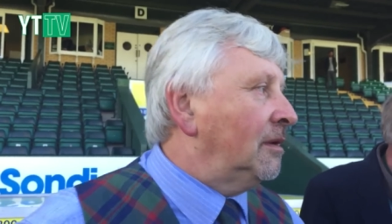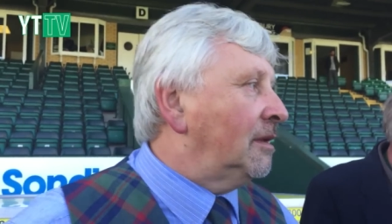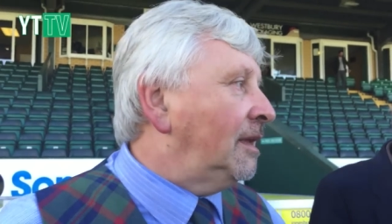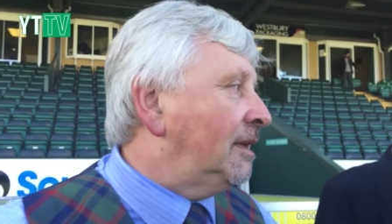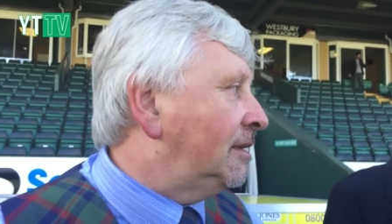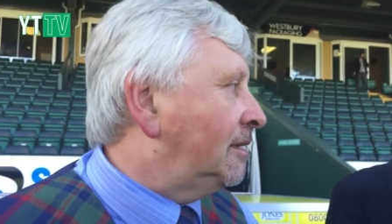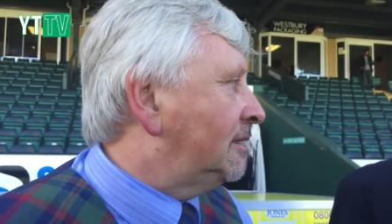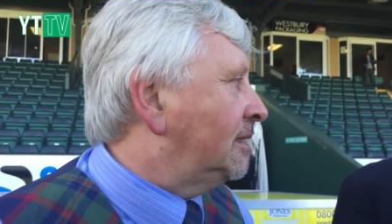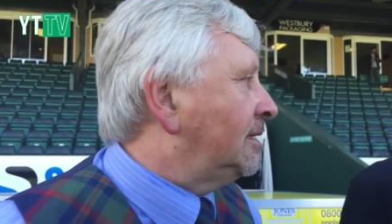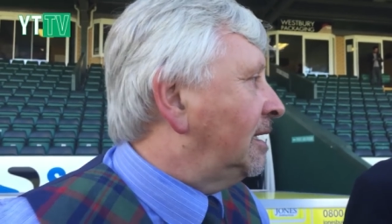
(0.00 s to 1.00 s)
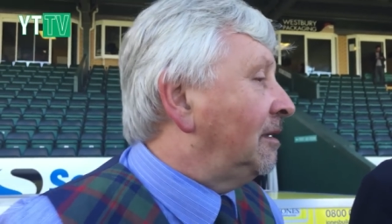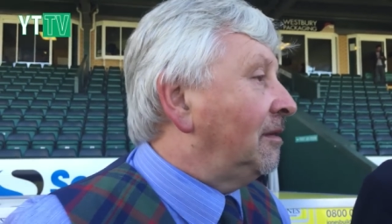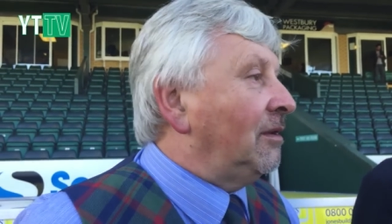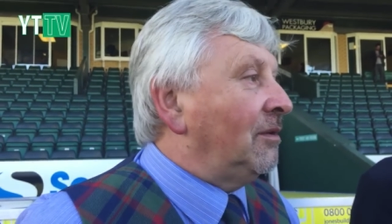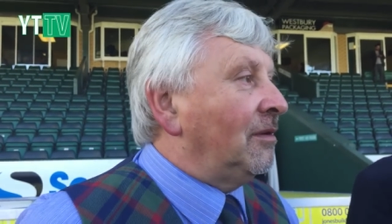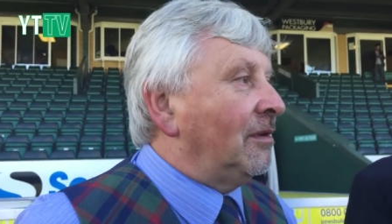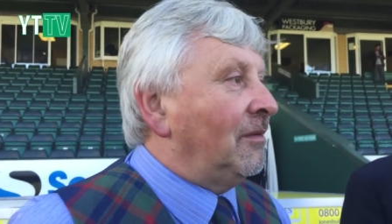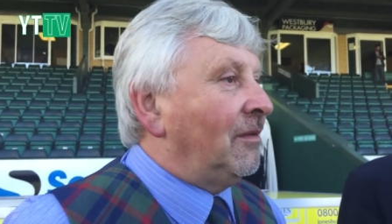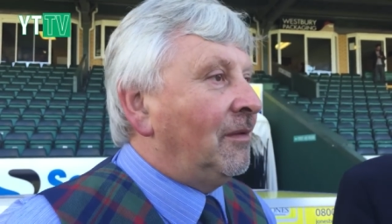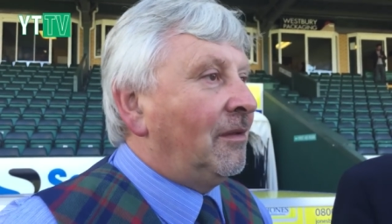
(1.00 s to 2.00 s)
Well, and as I said, you know,
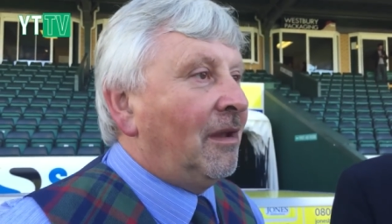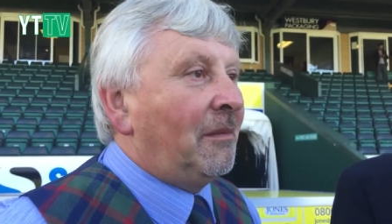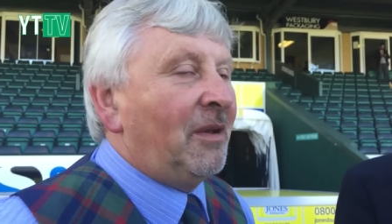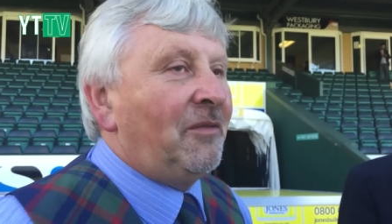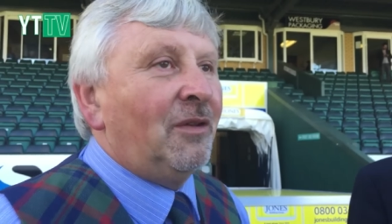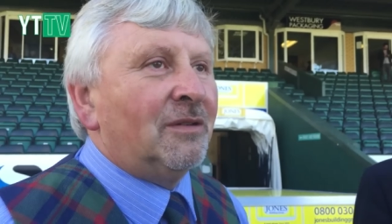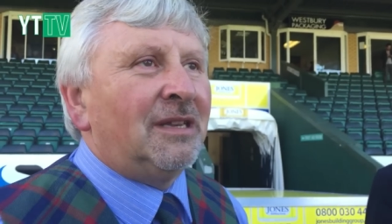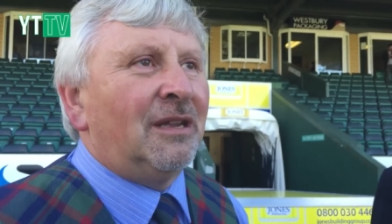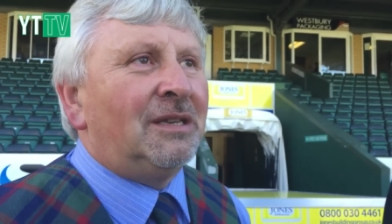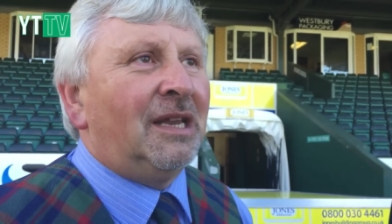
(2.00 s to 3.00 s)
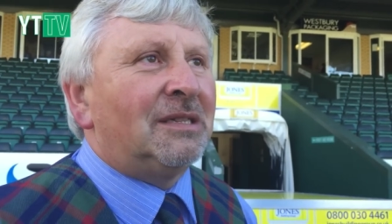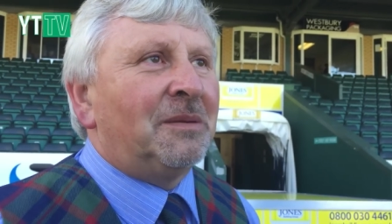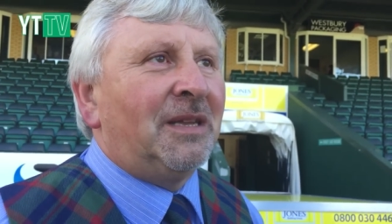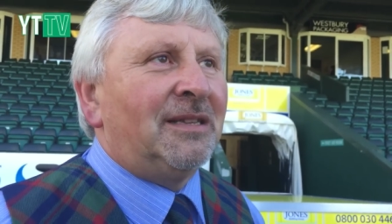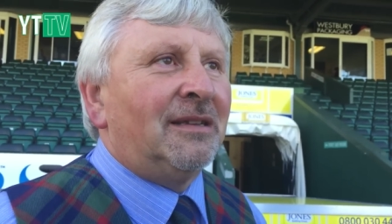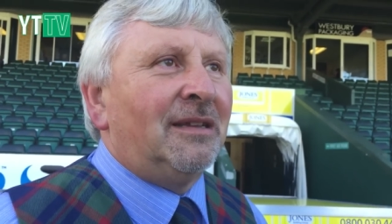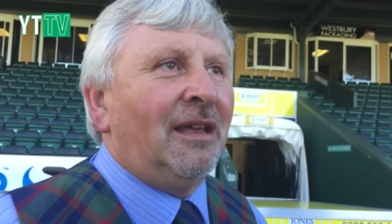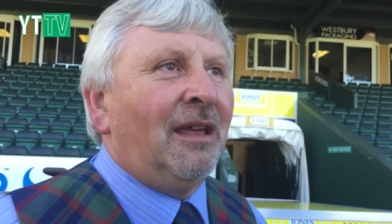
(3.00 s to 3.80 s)
our midfield's now decimated.